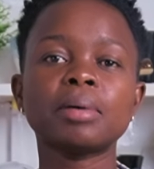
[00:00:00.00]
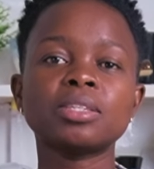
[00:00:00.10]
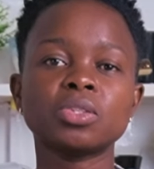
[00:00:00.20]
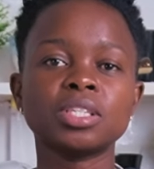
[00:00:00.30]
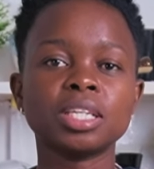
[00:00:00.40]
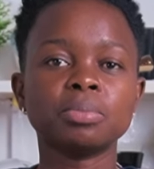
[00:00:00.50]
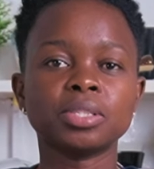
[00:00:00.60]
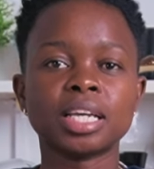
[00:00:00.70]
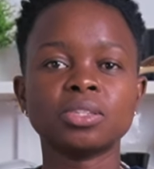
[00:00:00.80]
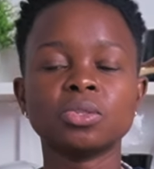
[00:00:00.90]
My sauteed
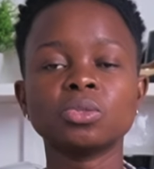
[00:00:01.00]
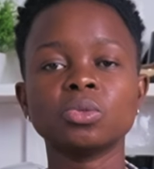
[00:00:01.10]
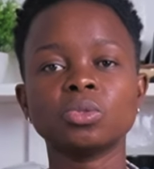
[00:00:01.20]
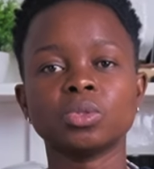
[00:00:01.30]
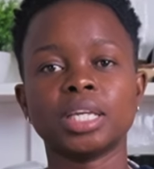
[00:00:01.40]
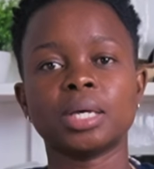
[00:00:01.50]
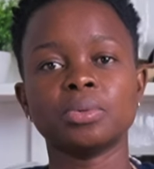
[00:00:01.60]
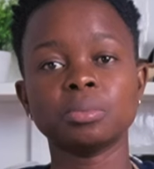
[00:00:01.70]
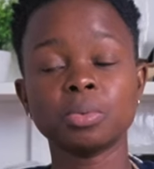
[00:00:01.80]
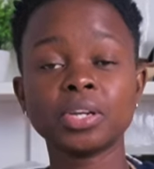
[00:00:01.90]
potatoes cooked together
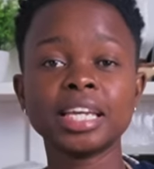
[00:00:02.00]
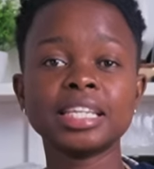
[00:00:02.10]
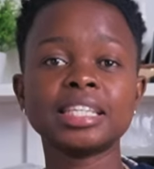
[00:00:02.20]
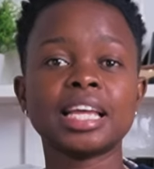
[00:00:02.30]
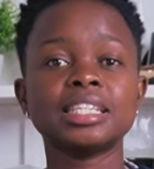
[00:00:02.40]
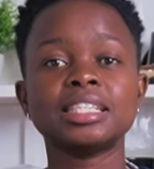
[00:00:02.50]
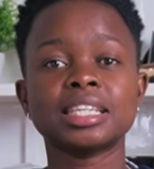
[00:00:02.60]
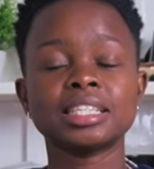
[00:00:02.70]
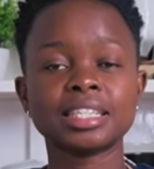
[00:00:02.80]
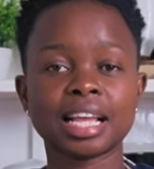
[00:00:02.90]
with smokies and it
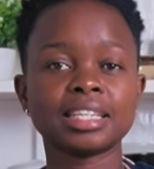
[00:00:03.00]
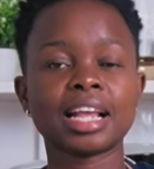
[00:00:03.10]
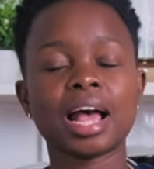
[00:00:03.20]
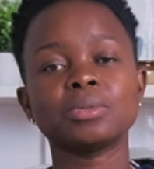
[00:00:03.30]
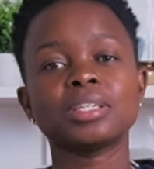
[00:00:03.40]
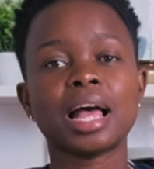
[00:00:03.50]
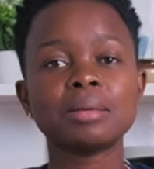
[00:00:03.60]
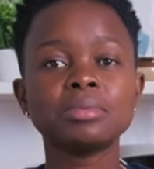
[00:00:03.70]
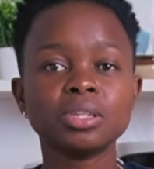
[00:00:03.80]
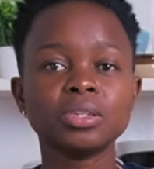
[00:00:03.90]
has turned out
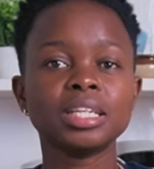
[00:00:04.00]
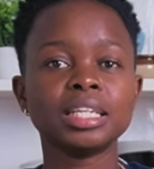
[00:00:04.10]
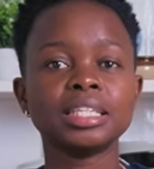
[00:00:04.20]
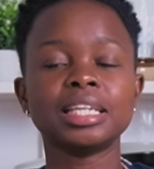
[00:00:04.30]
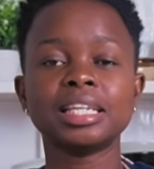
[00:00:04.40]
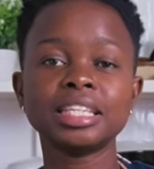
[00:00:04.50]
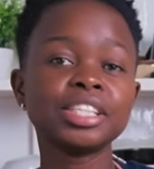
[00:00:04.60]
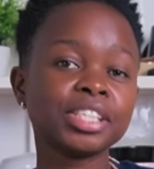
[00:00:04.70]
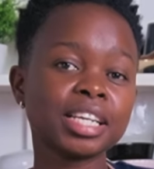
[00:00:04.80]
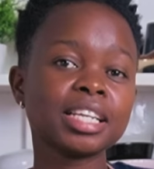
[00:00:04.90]
absolutely
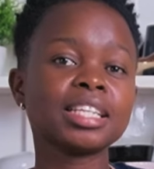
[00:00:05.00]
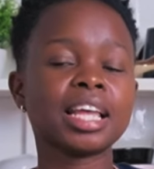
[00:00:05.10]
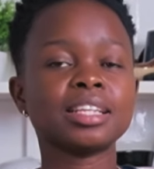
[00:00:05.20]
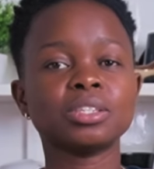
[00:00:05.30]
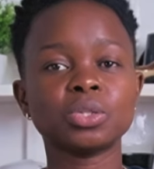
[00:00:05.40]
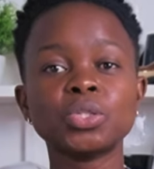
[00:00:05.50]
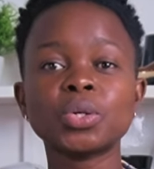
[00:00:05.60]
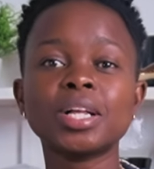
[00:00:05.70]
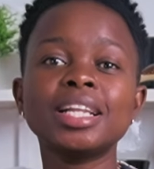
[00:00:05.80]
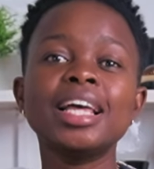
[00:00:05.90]
delicious as
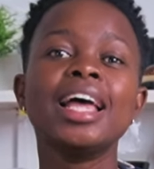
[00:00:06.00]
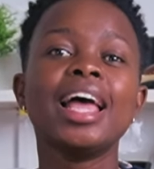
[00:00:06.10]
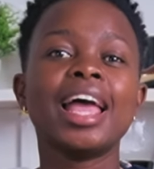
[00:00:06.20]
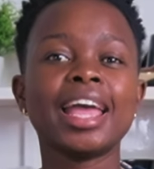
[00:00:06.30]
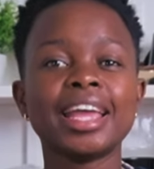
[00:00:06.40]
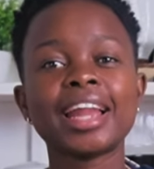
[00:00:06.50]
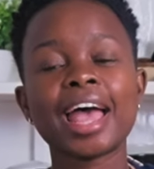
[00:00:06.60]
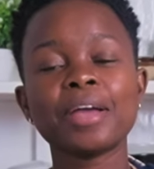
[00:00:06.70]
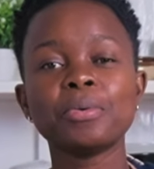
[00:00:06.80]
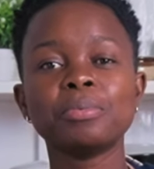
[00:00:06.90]
usual. And
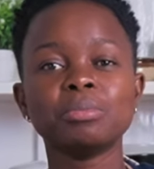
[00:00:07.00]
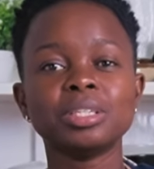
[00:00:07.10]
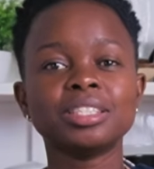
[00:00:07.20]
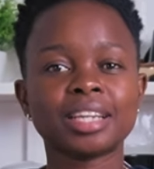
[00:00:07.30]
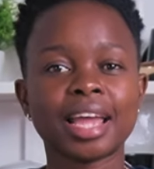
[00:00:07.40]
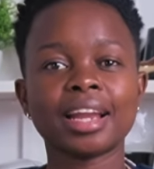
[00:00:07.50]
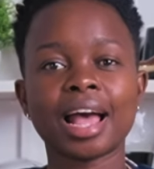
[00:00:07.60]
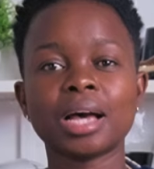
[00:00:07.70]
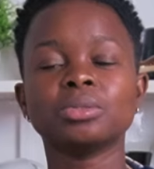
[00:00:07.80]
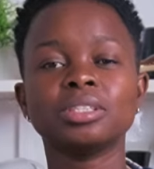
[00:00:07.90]
I hope you'll be trying
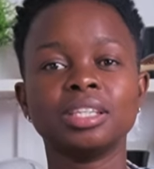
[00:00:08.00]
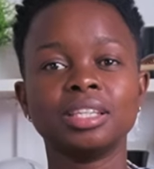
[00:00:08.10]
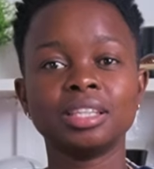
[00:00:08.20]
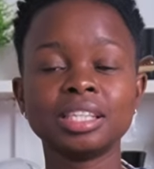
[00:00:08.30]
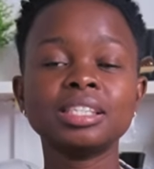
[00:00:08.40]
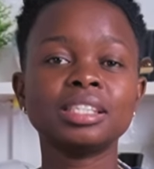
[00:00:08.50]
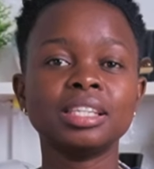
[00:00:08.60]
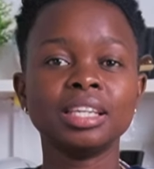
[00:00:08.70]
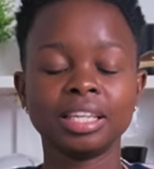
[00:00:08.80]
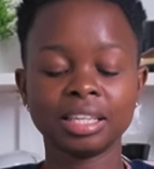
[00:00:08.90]
out this
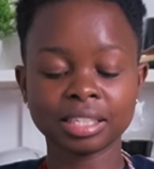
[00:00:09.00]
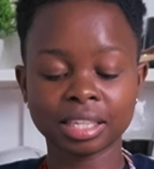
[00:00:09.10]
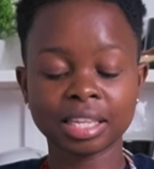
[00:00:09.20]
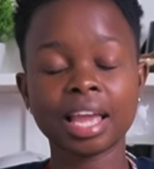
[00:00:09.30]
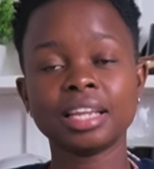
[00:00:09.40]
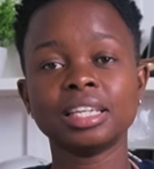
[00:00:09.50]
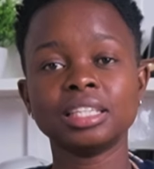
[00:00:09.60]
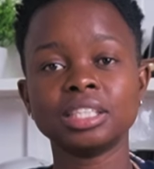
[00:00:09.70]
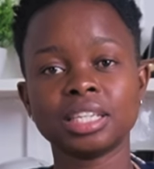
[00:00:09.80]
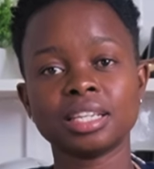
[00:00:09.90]
easy and
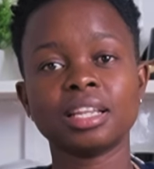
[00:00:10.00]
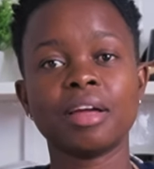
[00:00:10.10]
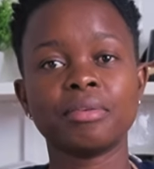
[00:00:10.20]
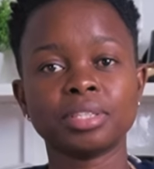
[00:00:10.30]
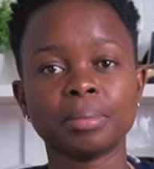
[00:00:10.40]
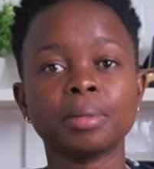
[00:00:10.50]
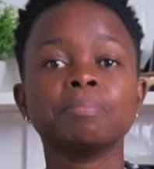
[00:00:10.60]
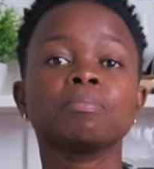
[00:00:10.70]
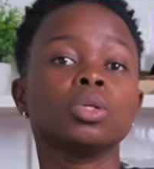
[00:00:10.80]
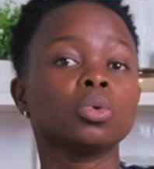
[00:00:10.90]
delicious recipe.
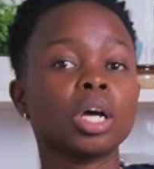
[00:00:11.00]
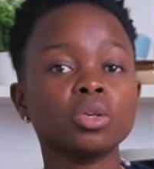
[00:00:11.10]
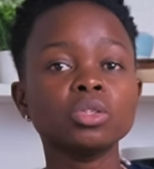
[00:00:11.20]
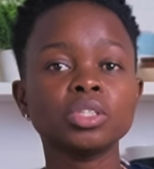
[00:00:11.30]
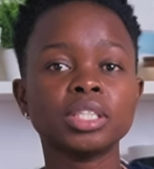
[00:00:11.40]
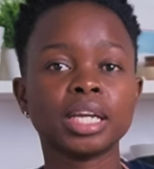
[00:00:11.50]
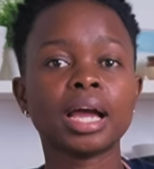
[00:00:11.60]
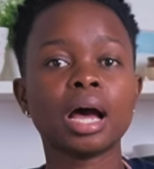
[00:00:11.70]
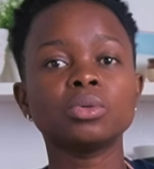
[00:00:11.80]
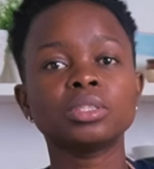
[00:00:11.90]
You can also check
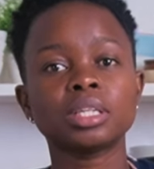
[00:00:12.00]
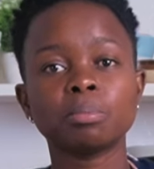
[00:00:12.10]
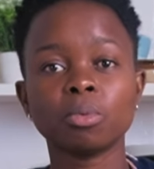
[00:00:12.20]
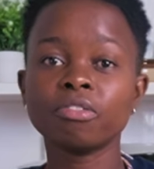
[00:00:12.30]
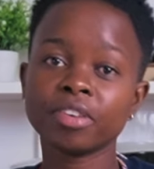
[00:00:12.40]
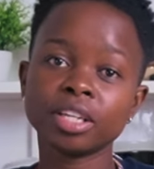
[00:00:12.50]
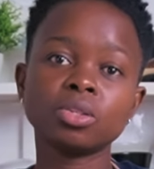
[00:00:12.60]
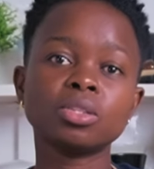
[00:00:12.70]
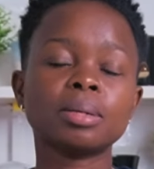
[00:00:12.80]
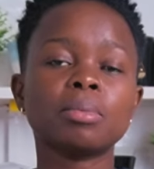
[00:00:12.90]
out more
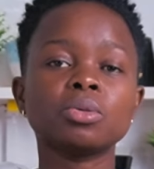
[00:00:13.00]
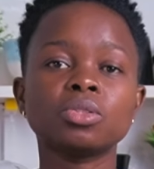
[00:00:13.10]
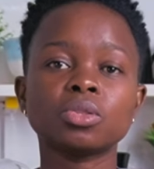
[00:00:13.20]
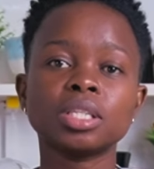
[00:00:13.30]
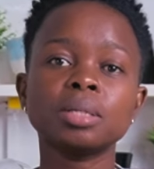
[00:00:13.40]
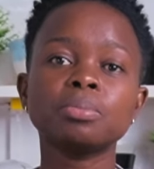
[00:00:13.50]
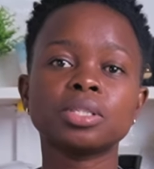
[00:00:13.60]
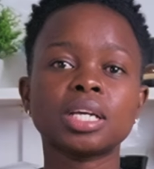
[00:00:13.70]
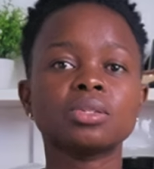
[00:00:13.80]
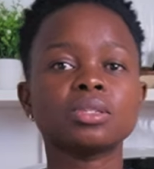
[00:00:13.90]
videos about sauteed
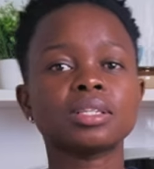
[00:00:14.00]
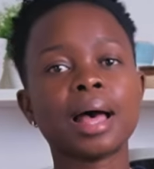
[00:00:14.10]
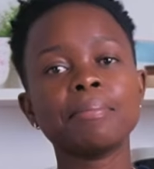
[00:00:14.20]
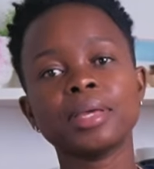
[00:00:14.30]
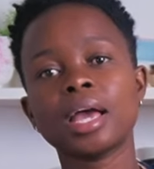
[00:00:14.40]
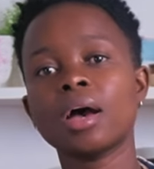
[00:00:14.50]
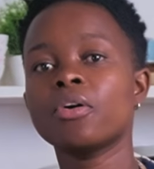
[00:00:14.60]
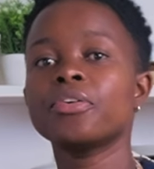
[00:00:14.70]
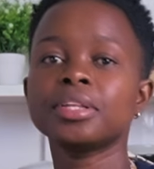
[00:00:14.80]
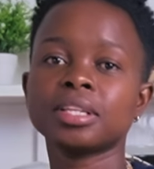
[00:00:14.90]
potatoes up here
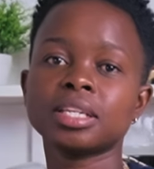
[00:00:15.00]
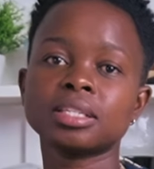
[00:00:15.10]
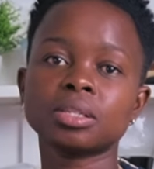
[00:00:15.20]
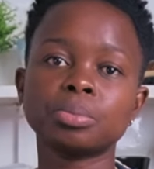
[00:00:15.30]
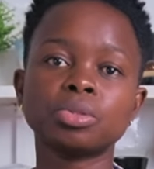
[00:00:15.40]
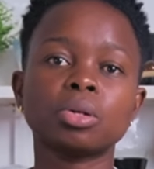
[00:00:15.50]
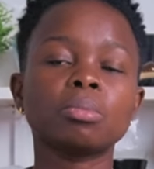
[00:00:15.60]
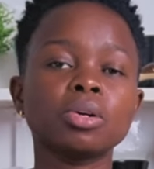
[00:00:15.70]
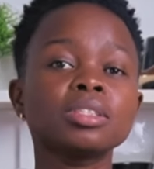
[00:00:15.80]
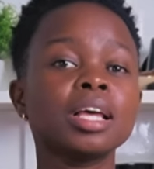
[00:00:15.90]
or in the description
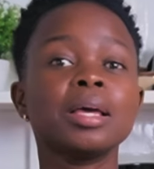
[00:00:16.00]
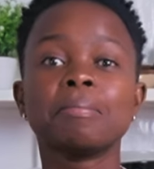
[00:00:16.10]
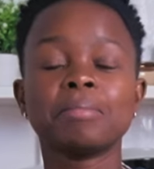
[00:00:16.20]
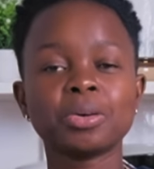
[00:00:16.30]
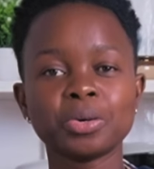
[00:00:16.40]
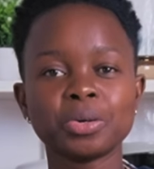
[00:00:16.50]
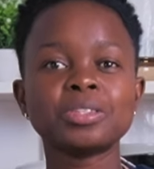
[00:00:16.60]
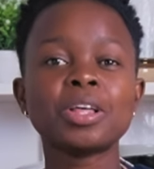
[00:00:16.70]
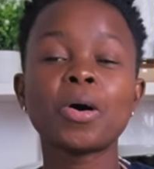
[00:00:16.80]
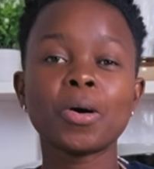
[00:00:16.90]
box
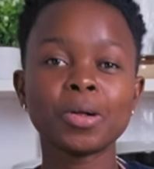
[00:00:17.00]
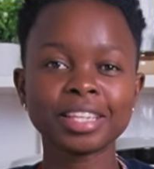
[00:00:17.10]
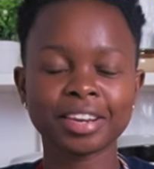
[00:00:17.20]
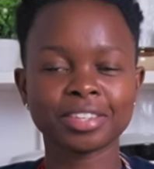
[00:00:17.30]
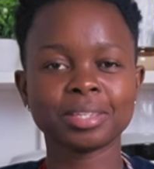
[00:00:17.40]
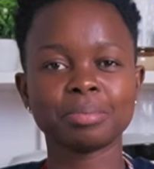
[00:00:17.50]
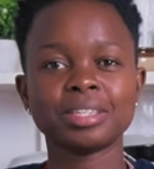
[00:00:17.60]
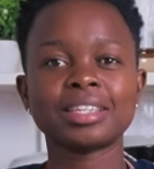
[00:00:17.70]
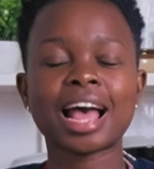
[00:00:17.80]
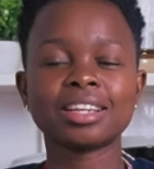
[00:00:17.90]
because all the
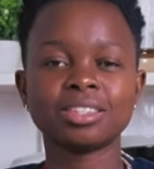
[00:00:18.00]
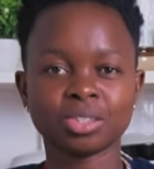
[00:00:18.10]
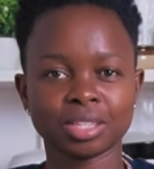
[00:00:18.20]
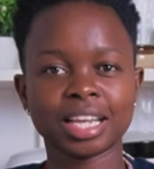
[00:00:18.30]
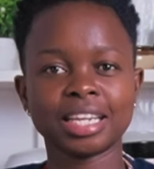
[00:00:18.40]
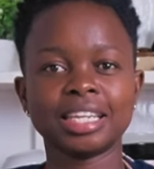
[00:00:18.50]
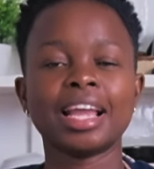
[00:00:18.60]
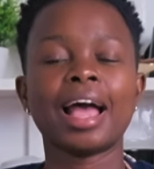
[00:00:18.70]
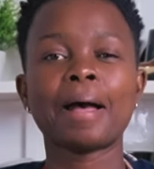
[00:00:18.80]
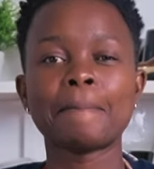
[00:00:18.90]
recipes are
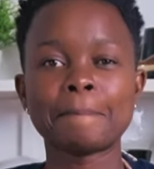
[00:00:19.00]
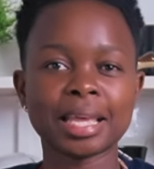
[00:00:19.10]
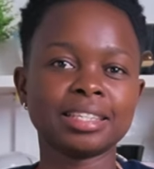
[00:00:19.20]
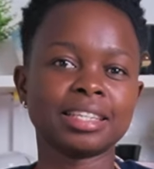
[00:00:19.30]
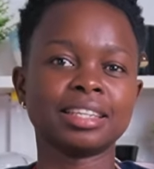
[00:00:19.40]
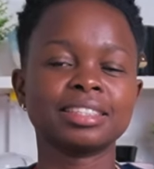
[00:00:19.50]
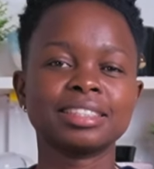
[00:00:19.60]
totally amazing.